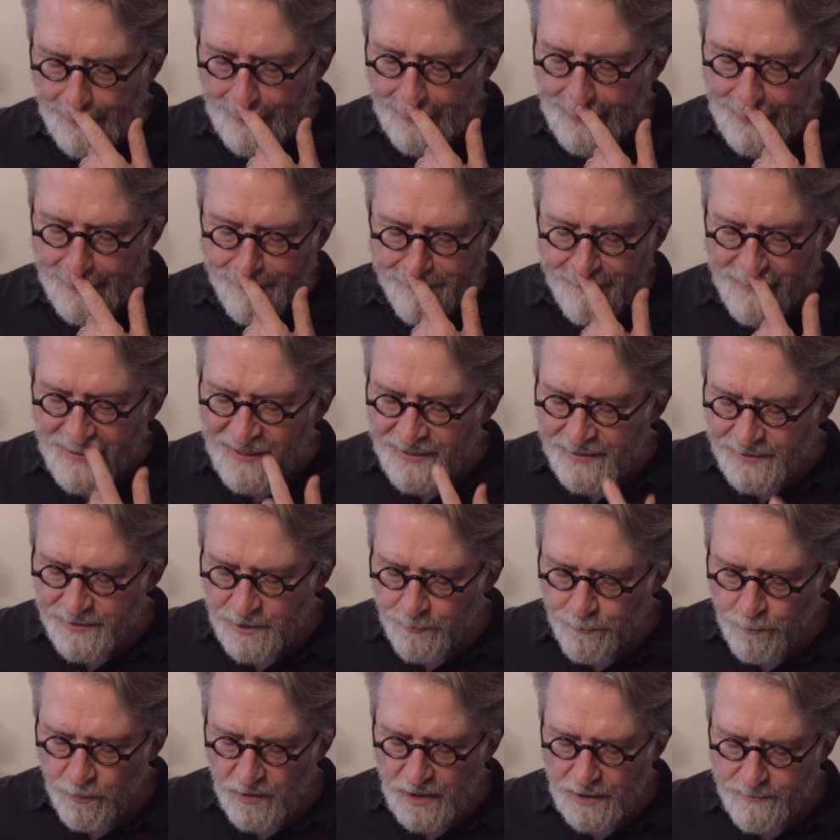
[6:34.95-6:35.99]
Now, the
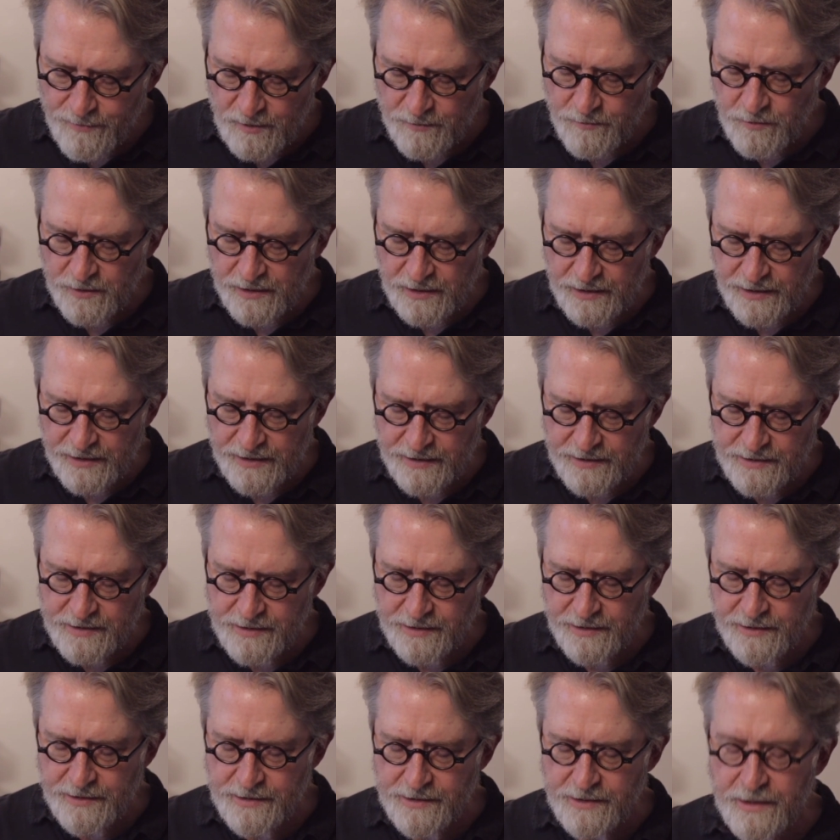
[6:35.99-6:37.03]
problem with these
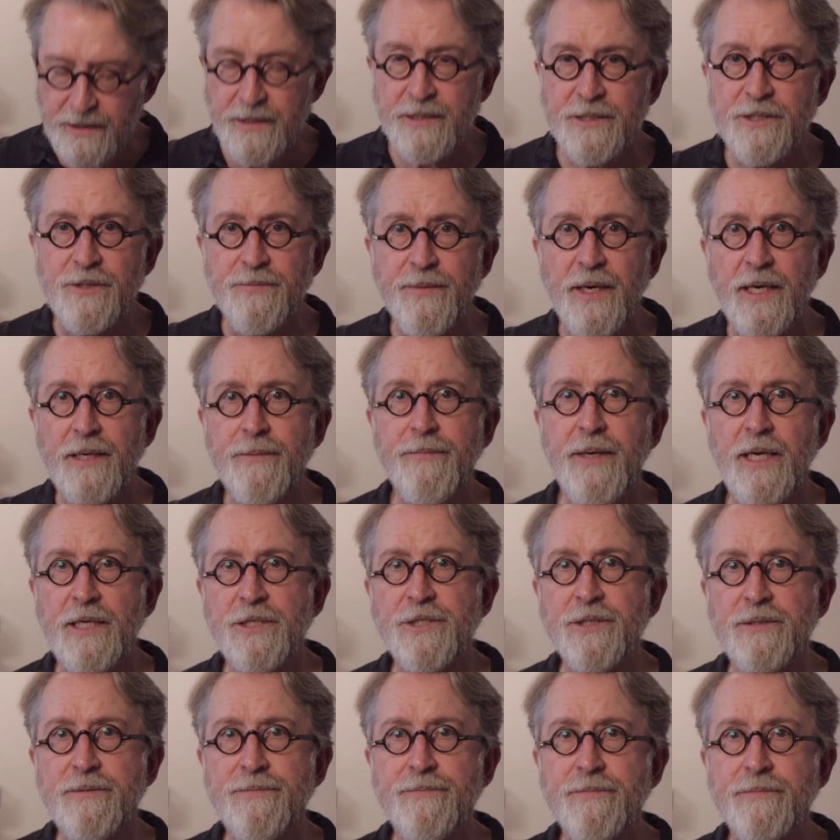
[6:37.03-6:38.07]
is that, as you might
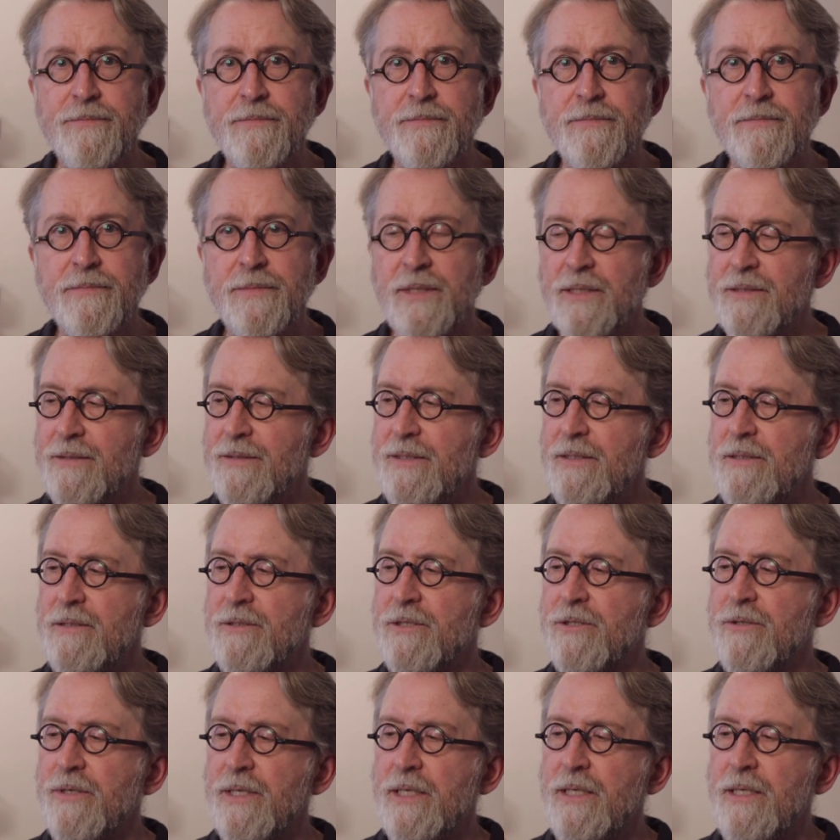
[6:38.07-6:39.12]
imagine, they're a little
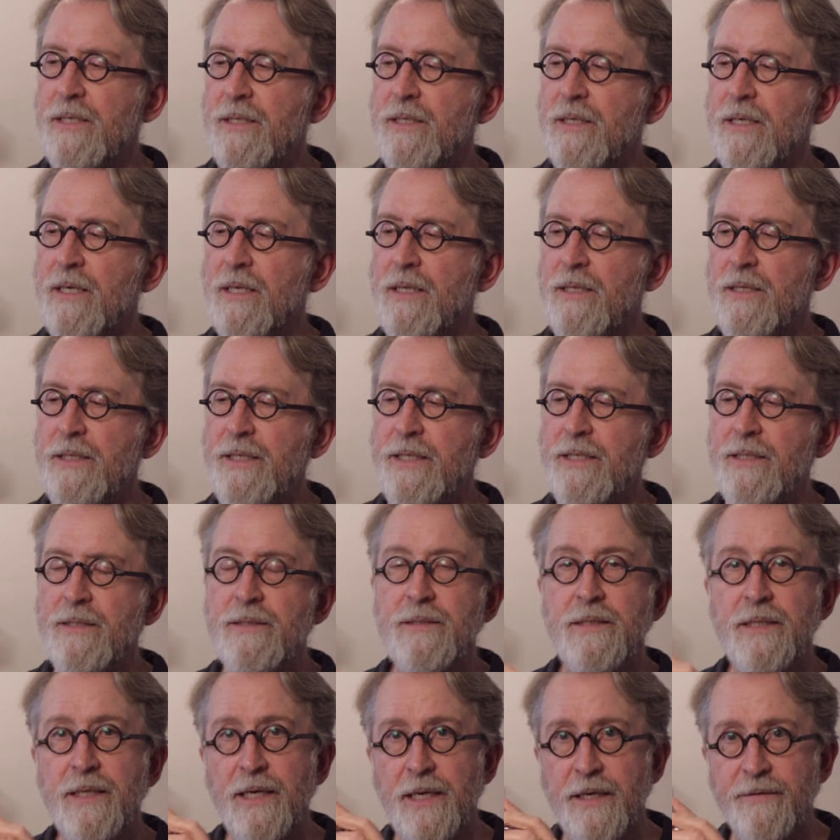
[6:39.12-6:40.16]
tricky to
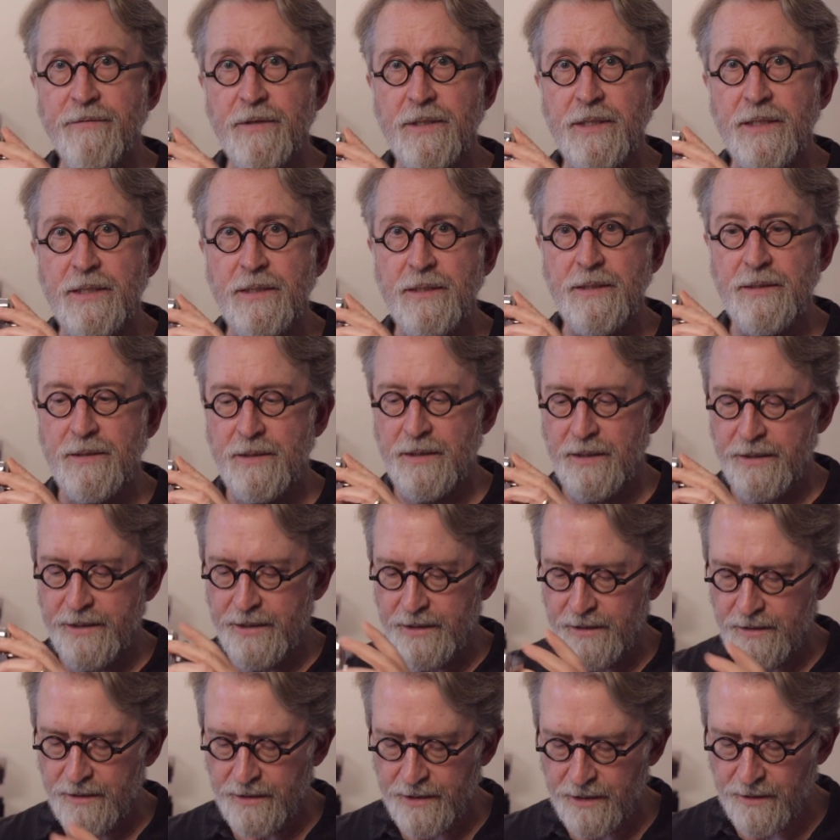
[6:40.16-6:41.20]
clean, to get everything
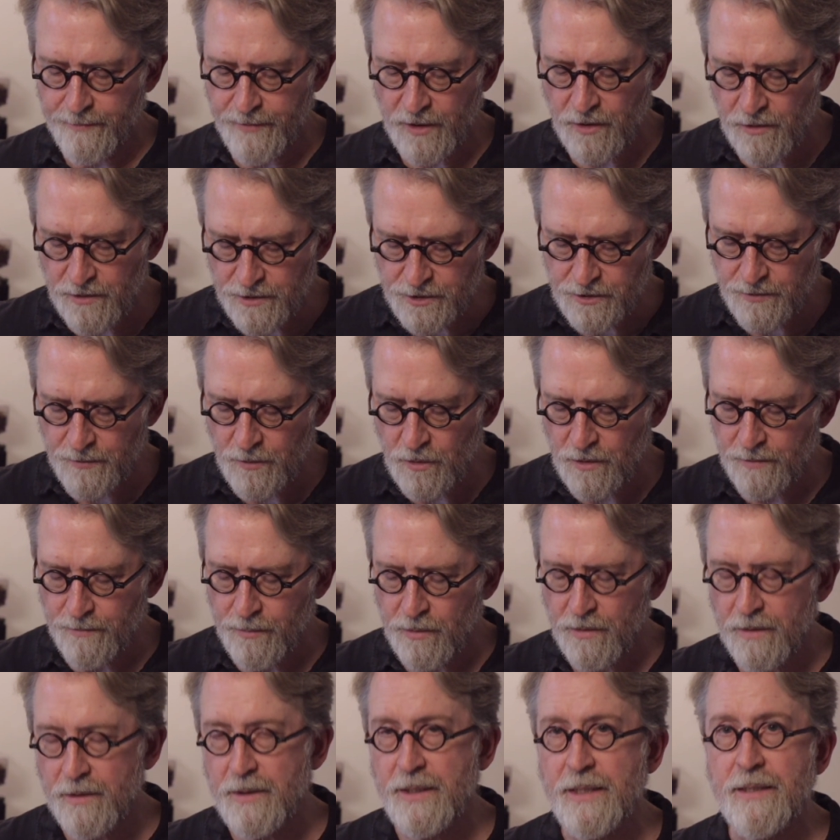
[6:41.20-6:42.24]
clean there, but also more
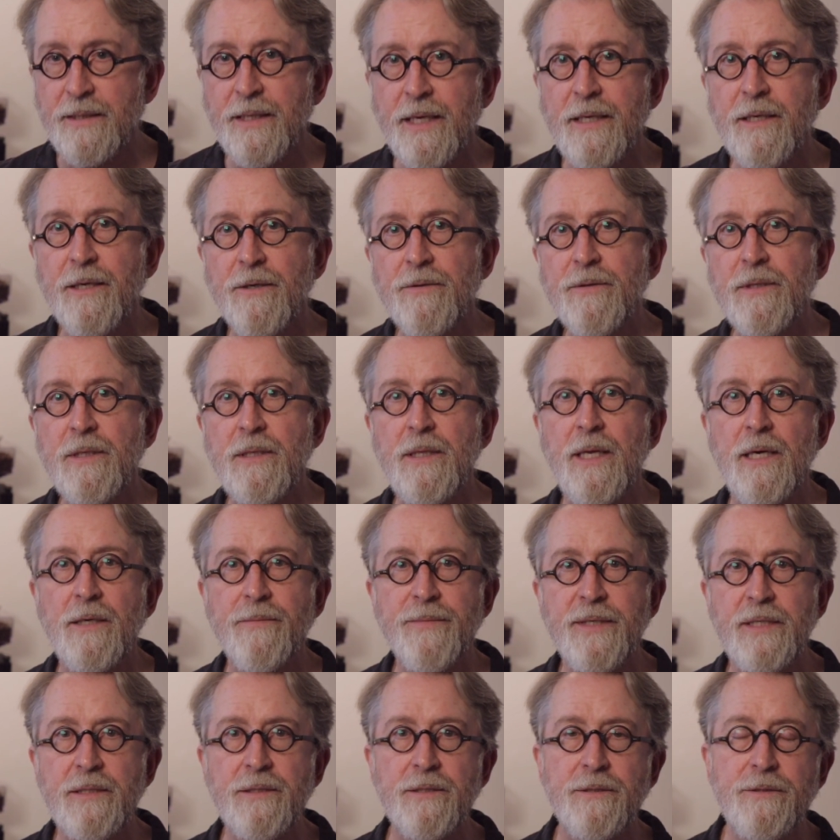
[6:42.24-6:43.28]
importantly, they don't allow
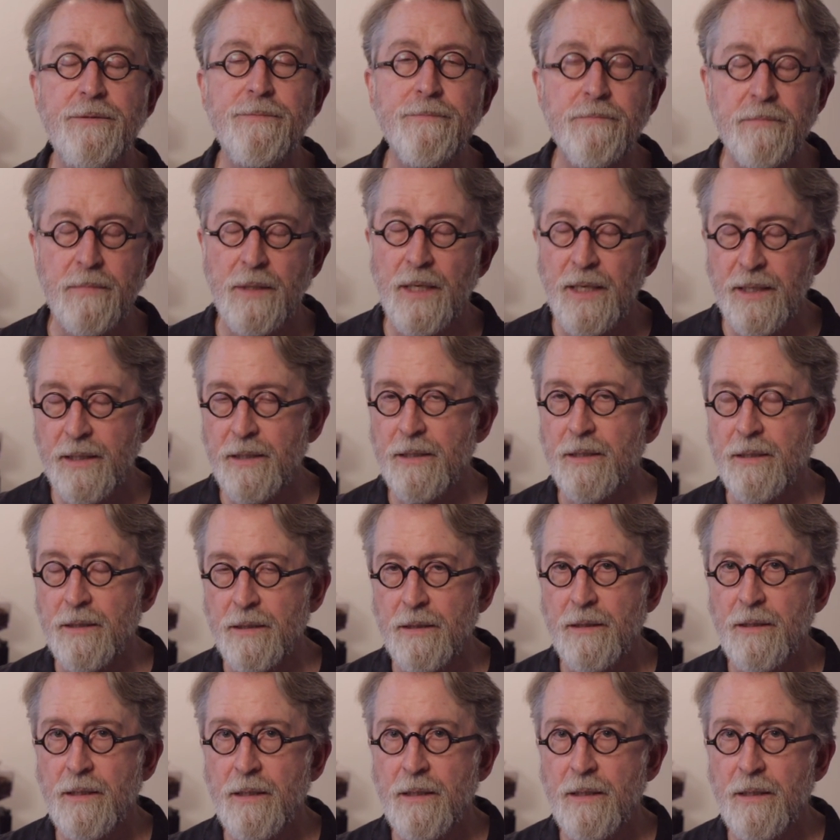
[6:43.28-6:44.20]
me to monitor